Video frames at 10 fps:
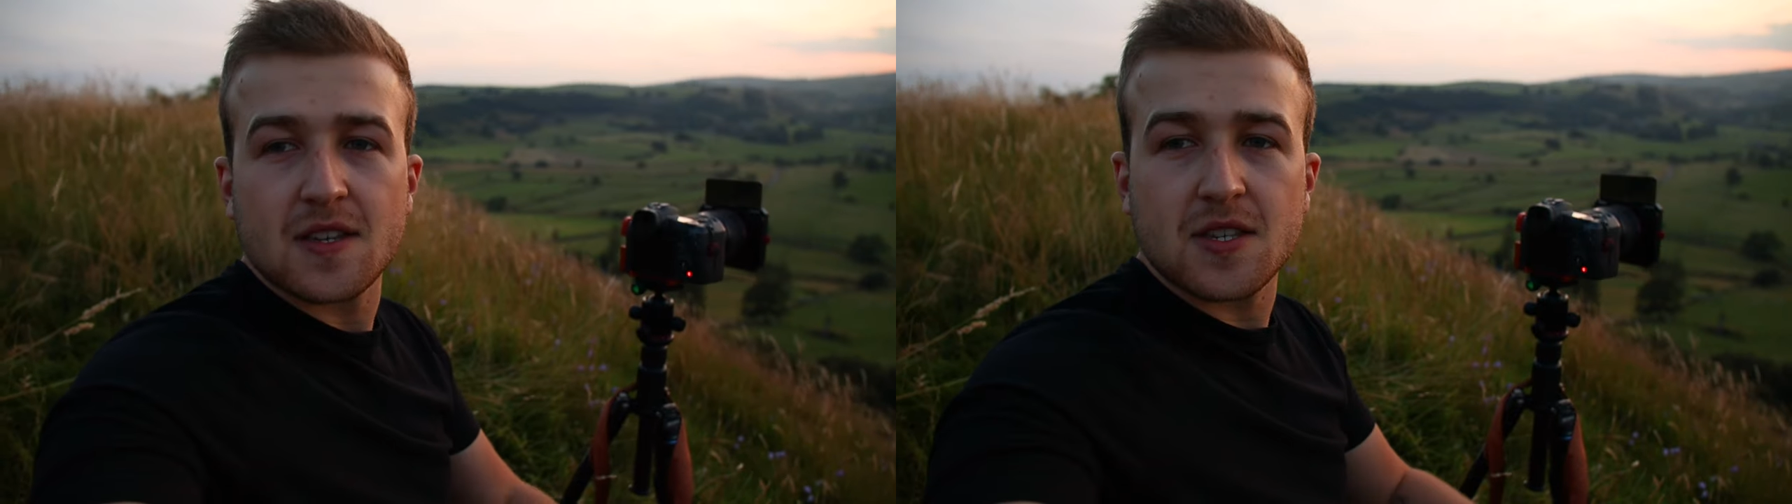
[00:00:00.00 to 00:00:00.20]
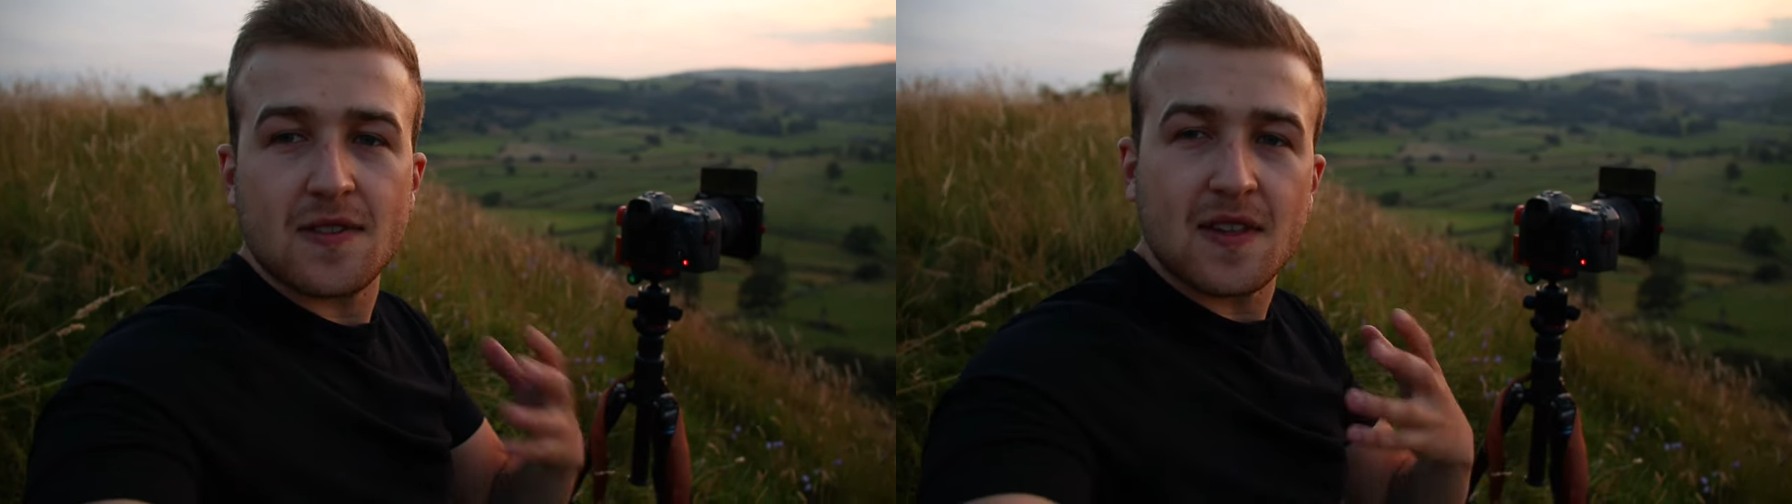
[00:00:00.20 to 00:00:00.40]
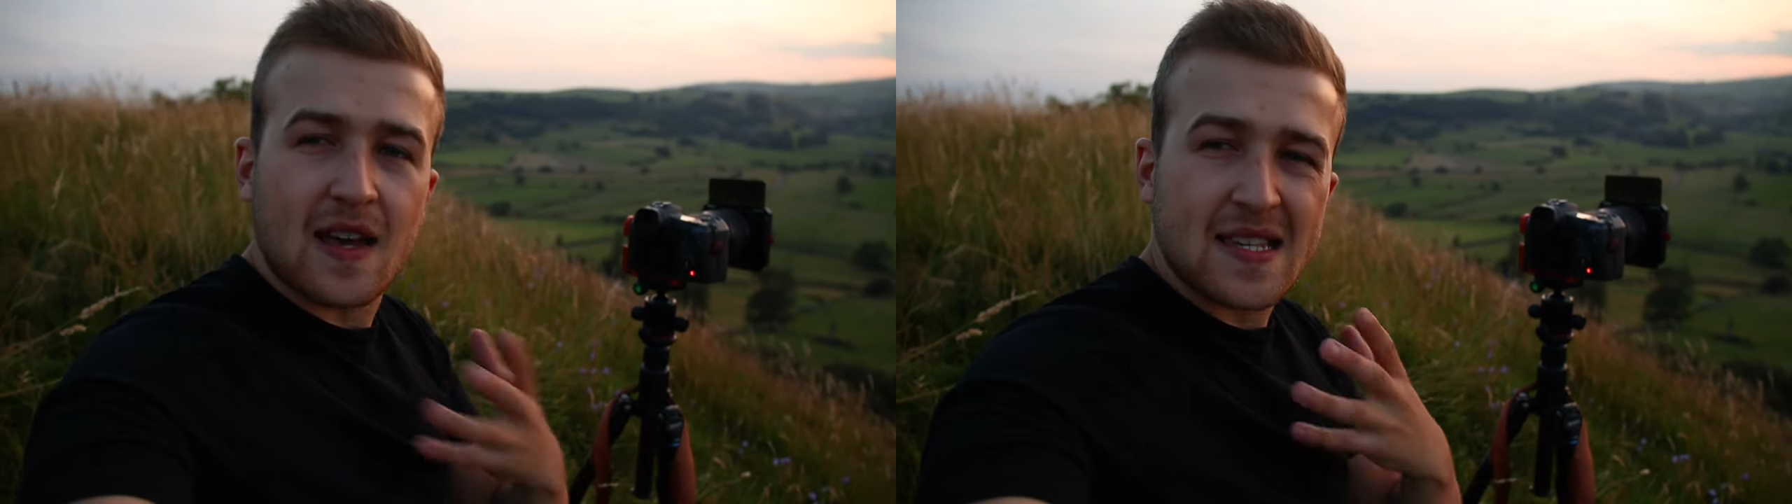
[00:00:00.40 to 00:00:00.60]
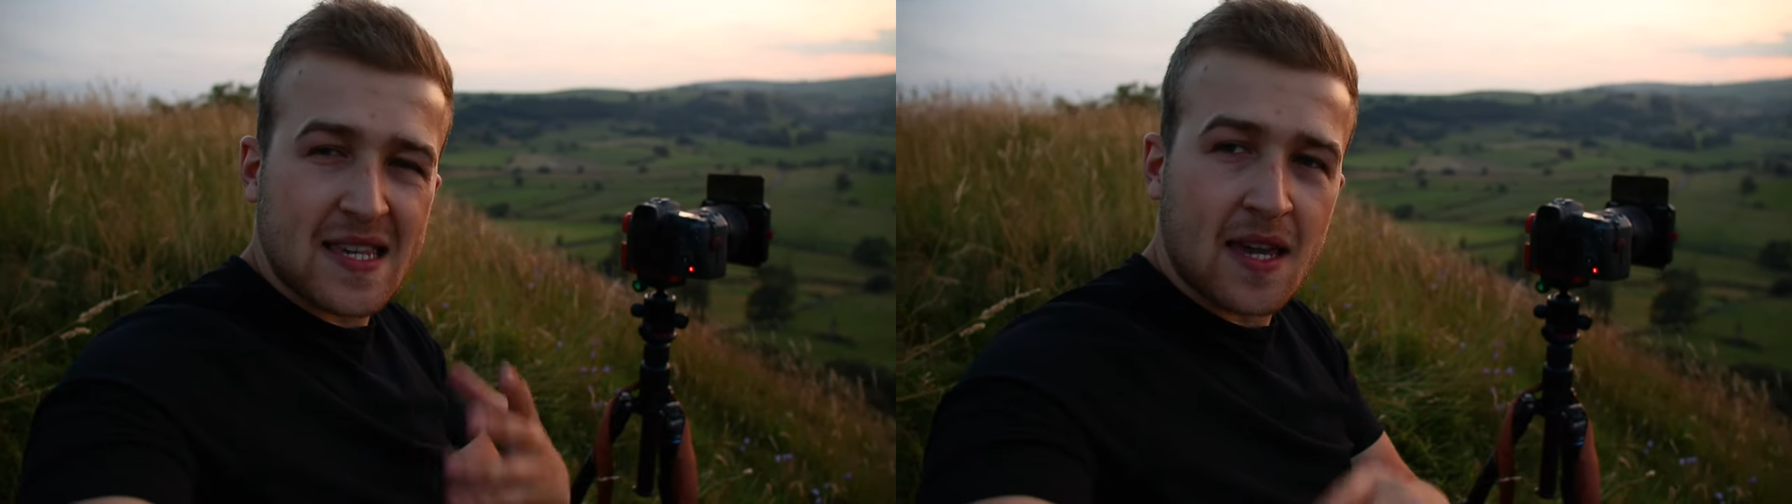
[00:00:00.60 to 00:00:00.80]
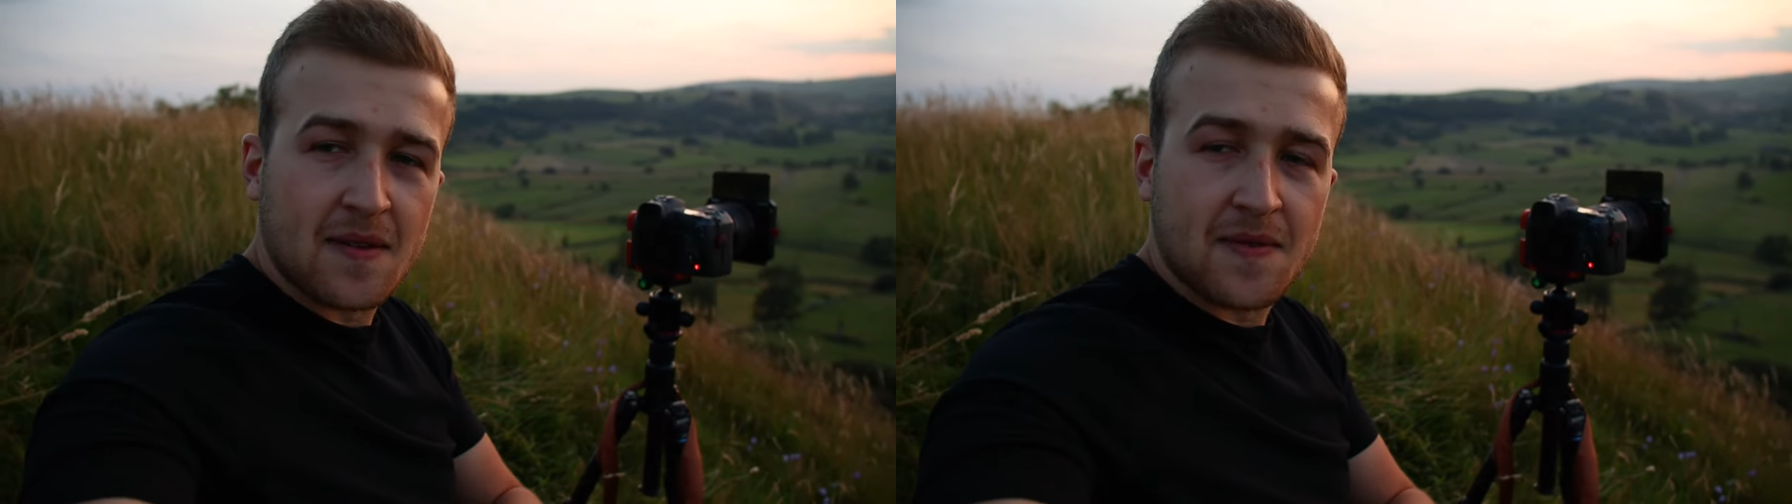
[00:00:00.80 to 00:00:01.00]
So I think that's
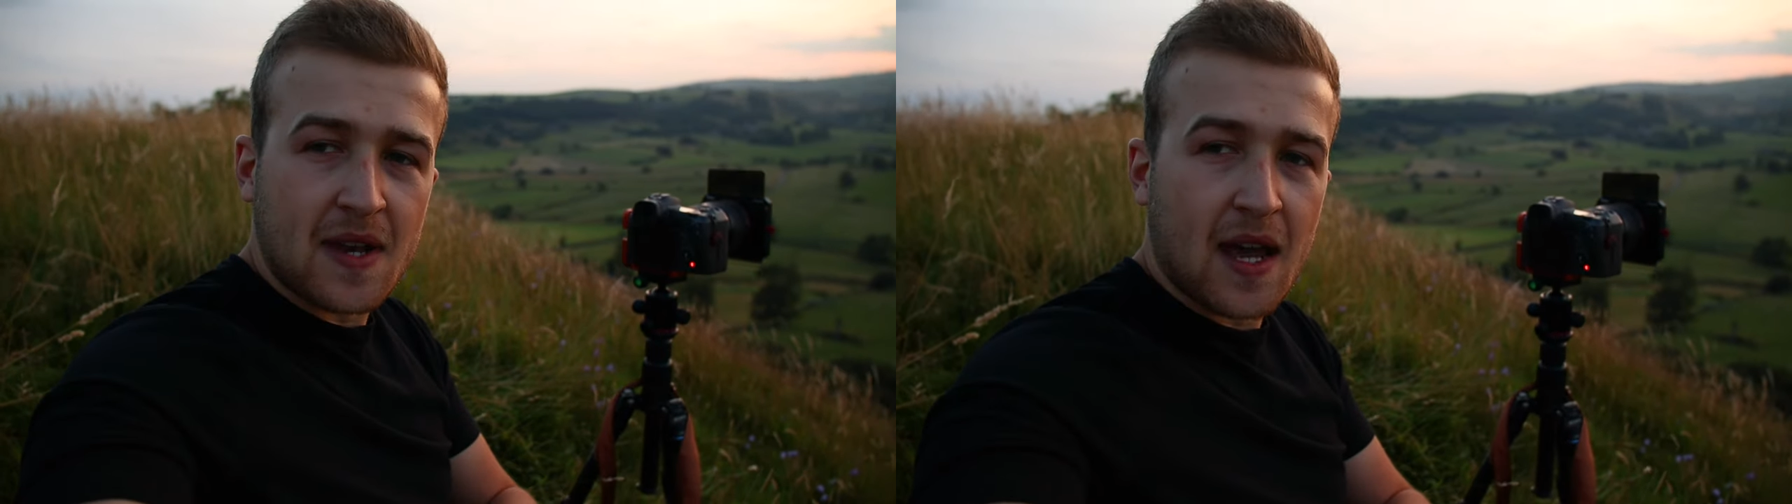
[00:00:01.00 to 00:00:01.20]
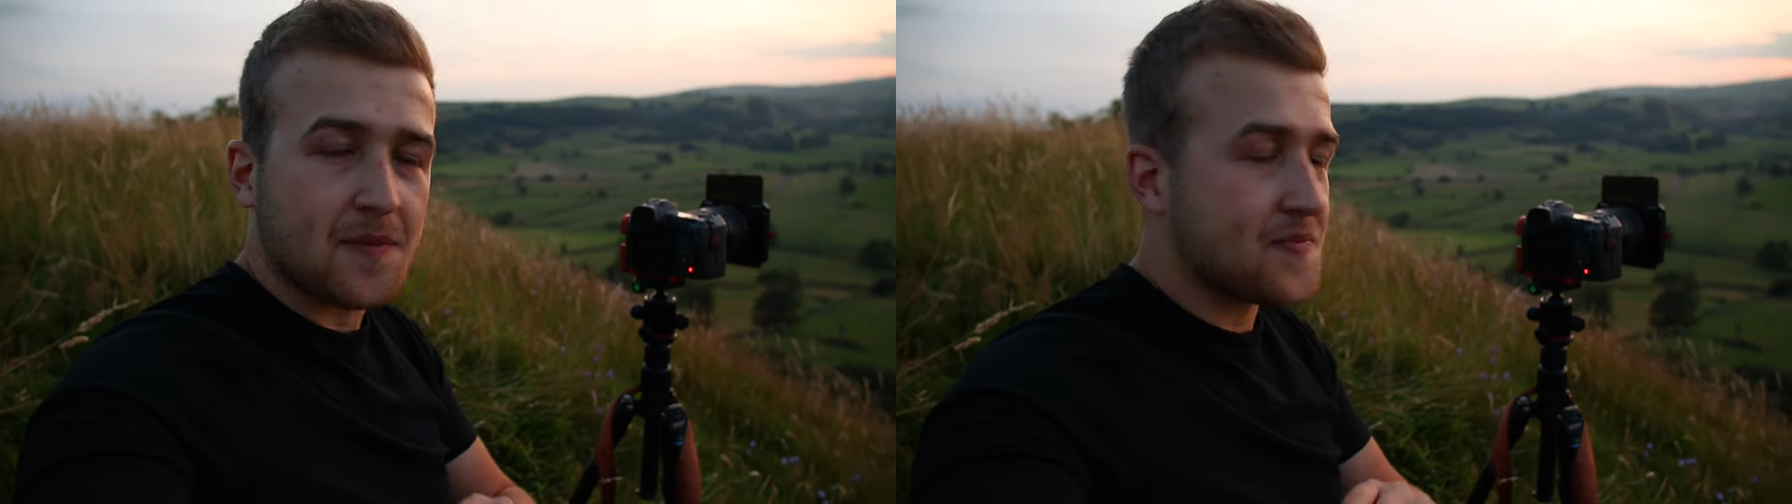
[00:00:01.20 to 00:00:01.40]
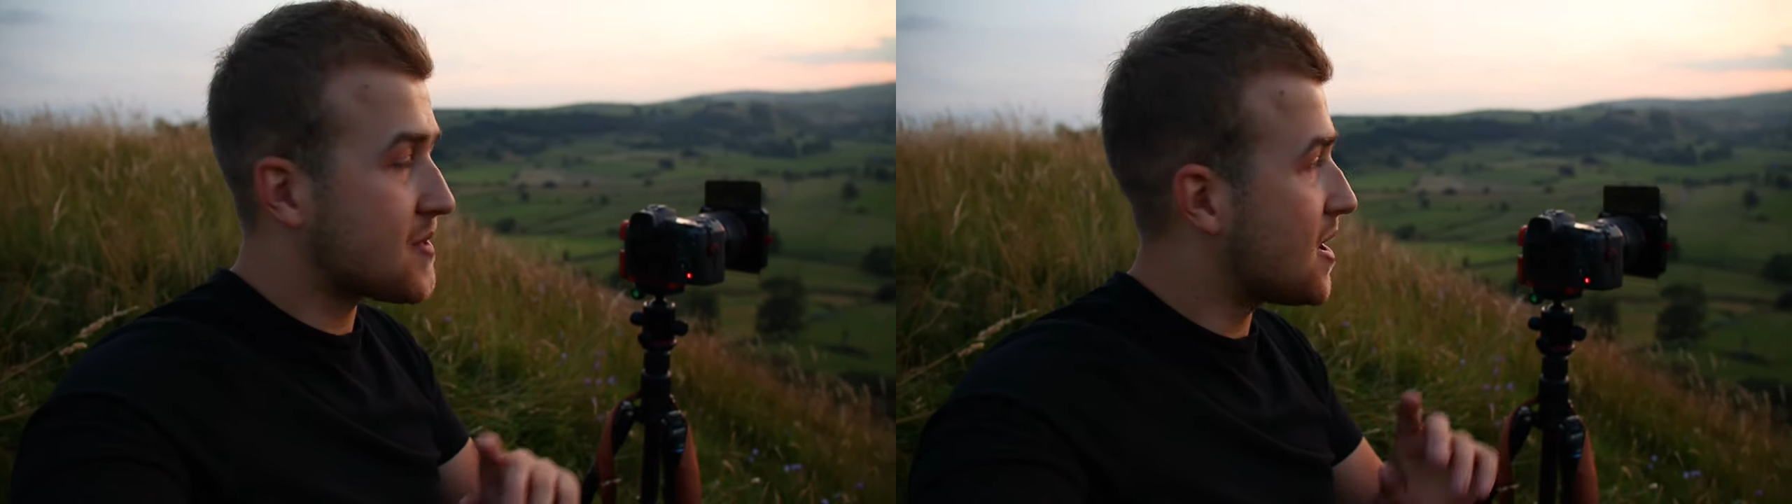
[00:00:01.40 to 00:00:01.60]
it for now.